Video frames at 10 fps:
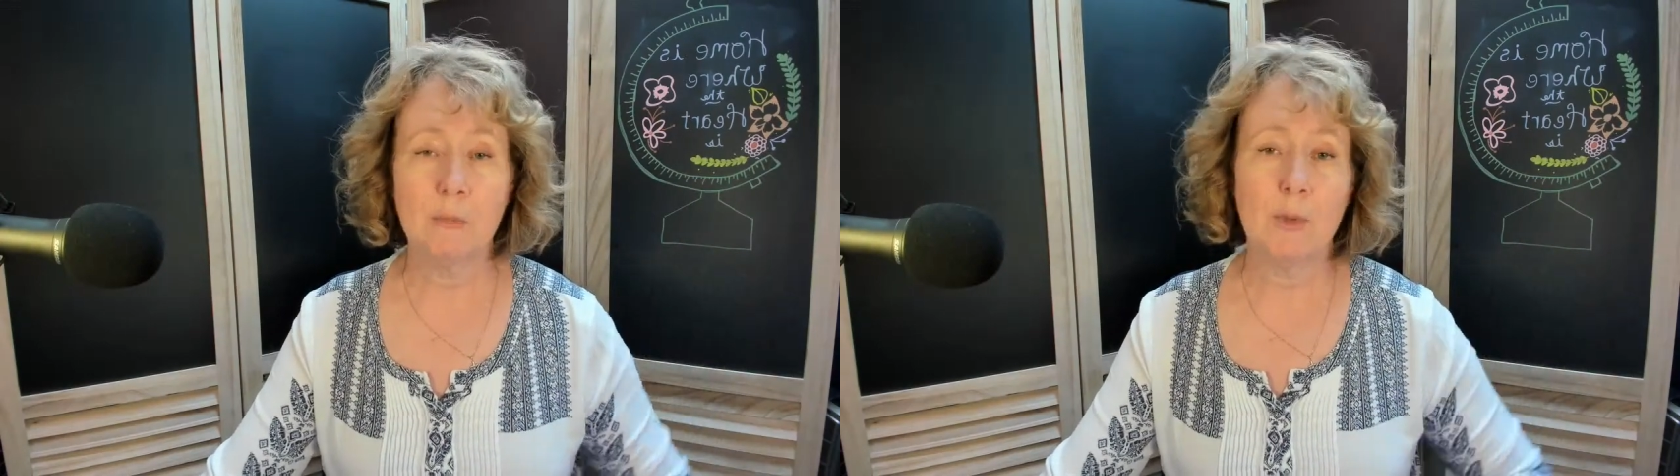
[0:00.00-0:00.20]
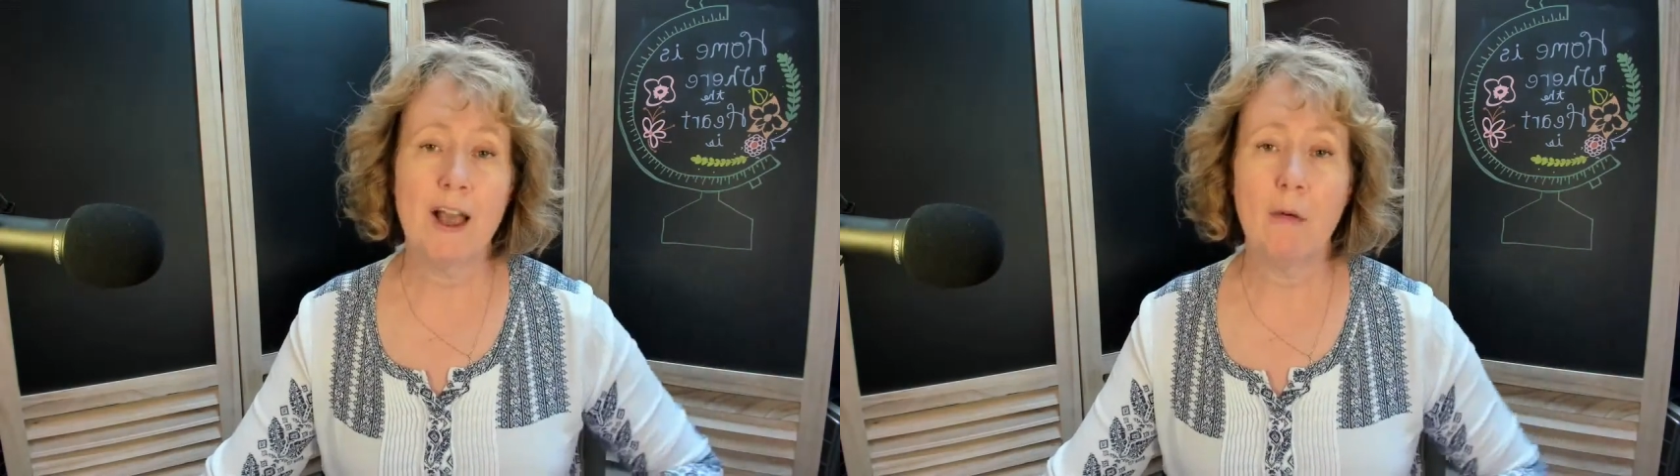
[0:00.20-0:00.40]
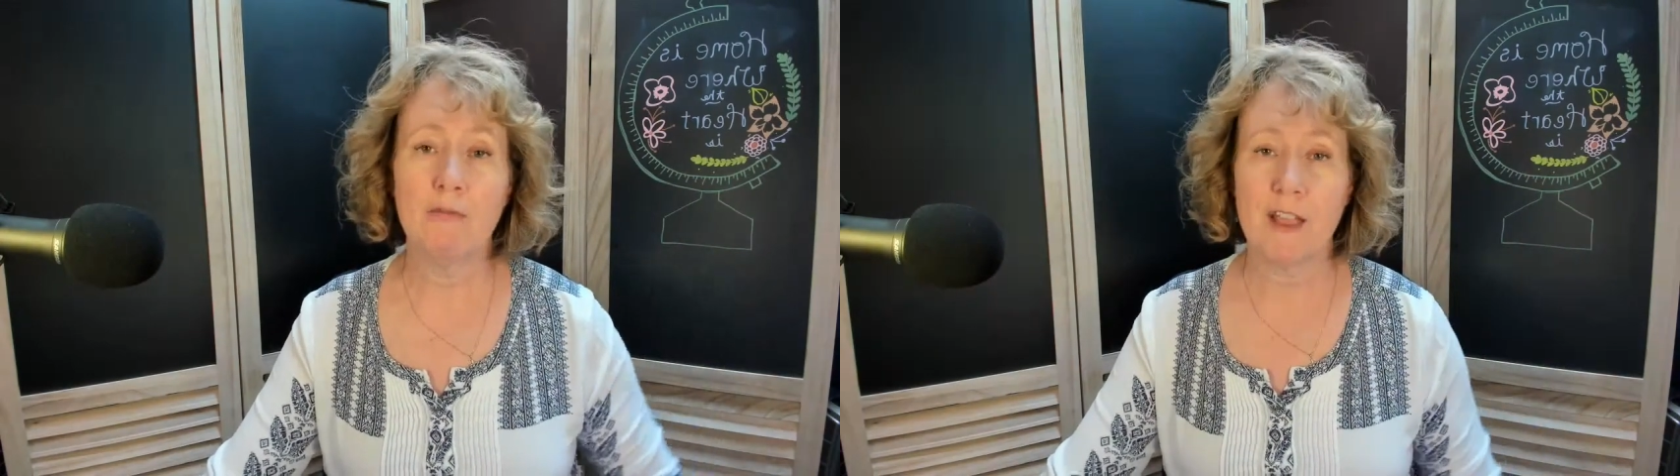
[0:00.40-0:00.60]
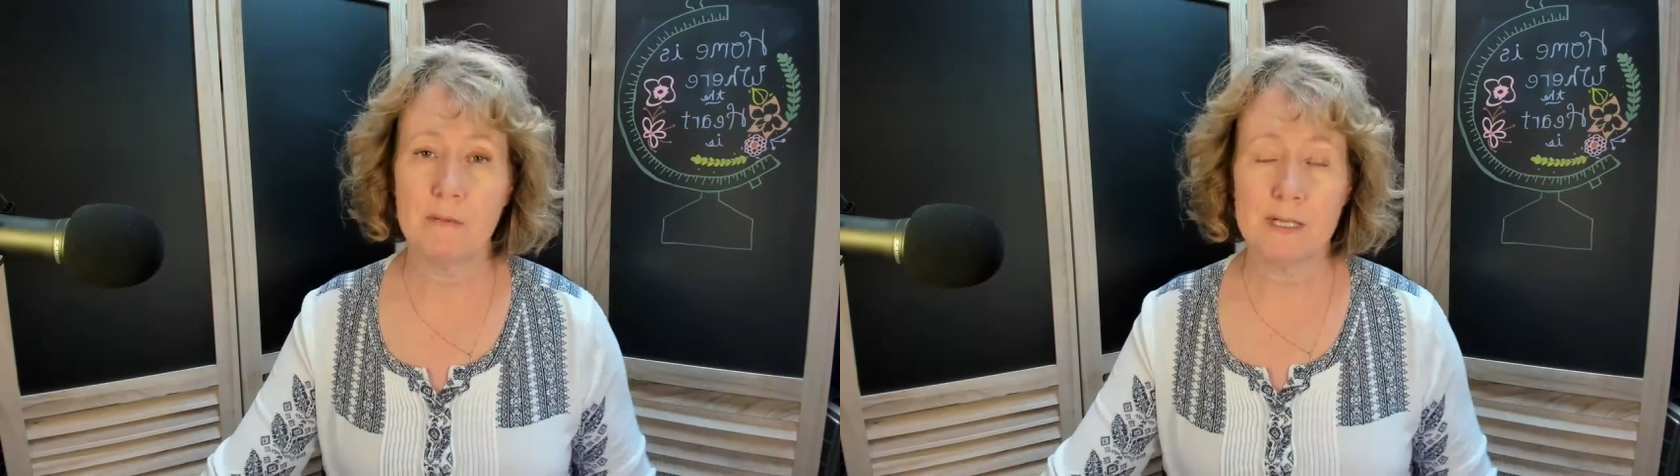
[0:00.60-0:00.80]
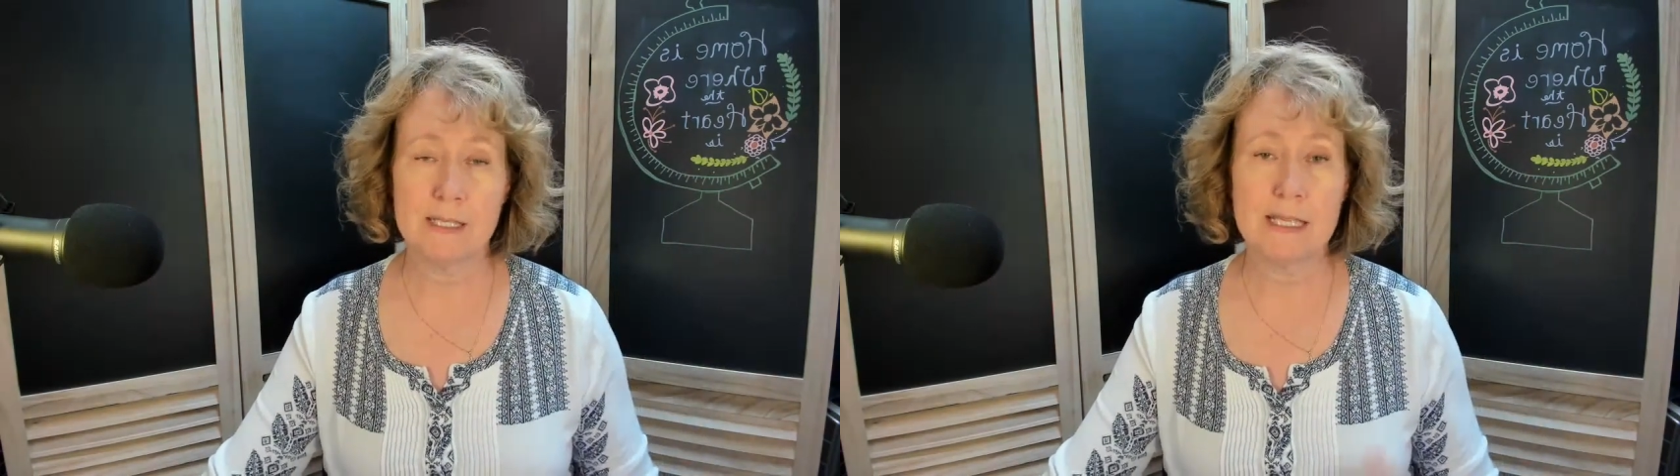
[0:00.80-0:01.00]
And we help
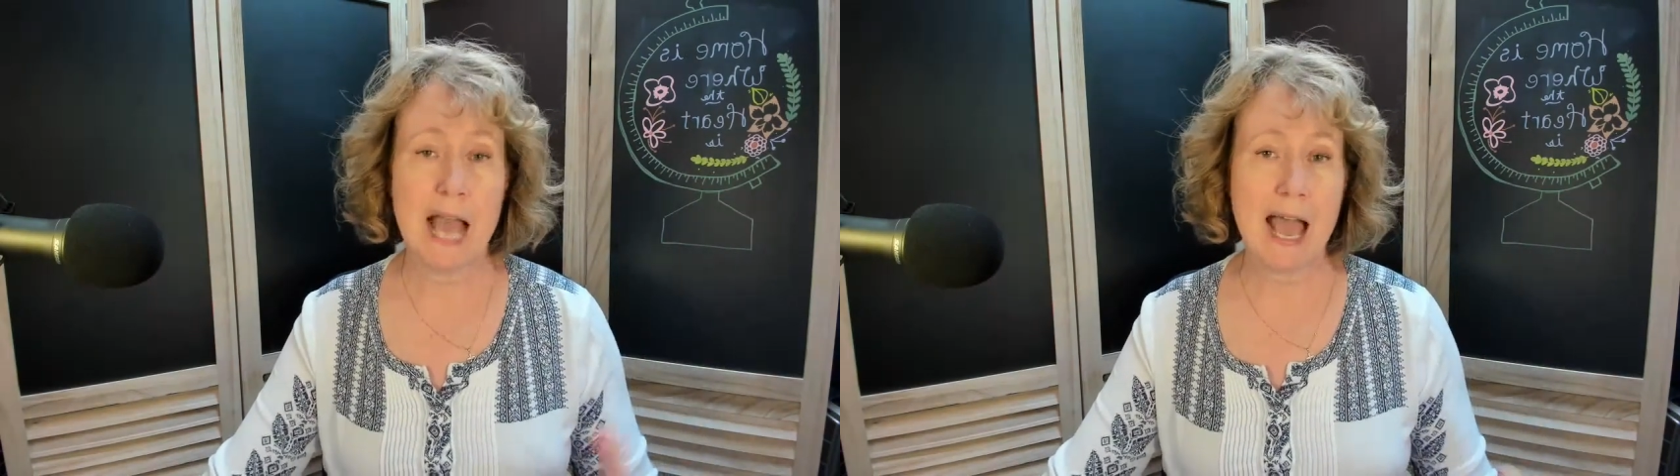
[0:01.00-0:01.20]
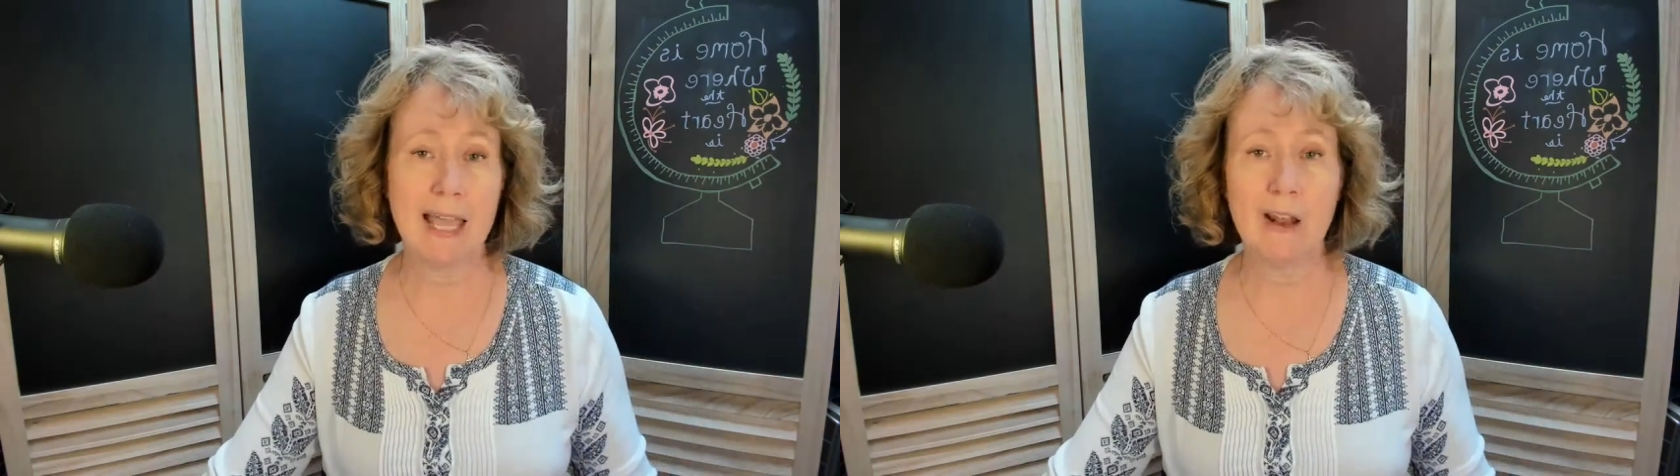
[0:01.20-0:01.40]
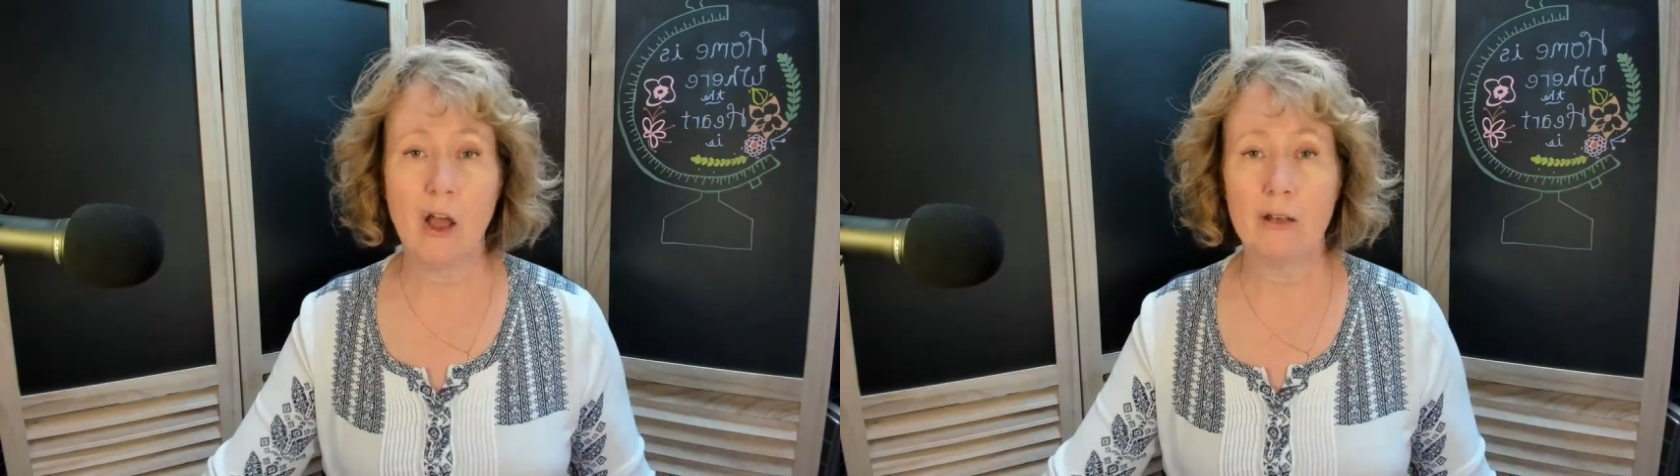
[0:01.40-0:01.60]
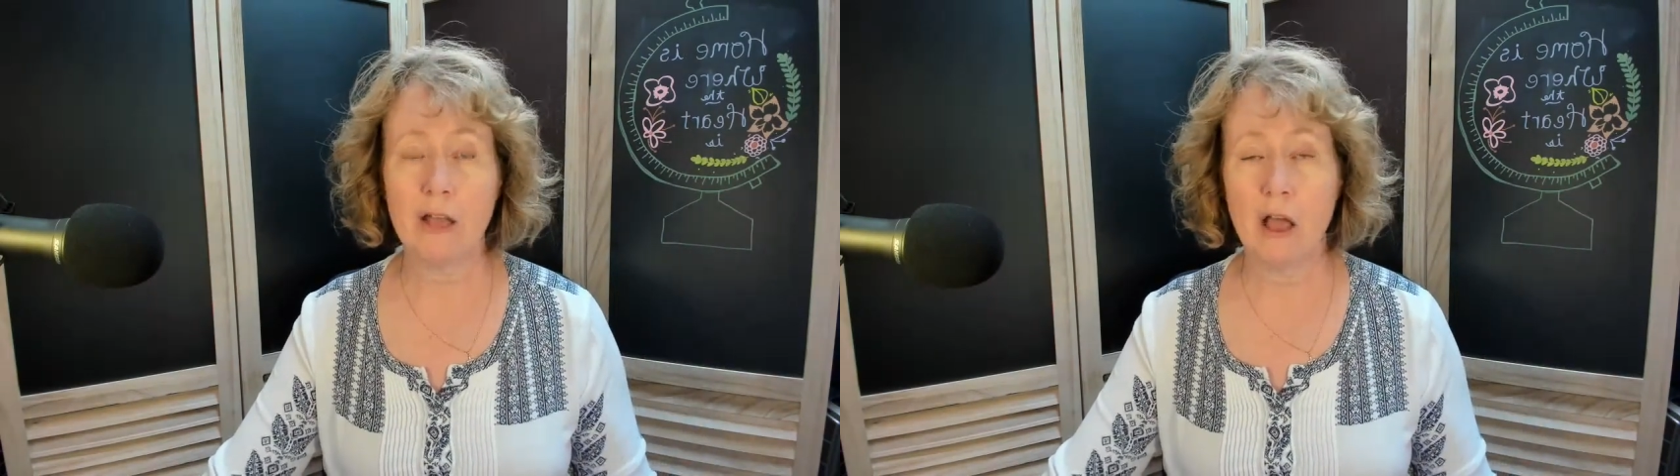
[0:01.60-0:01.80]
families guide on,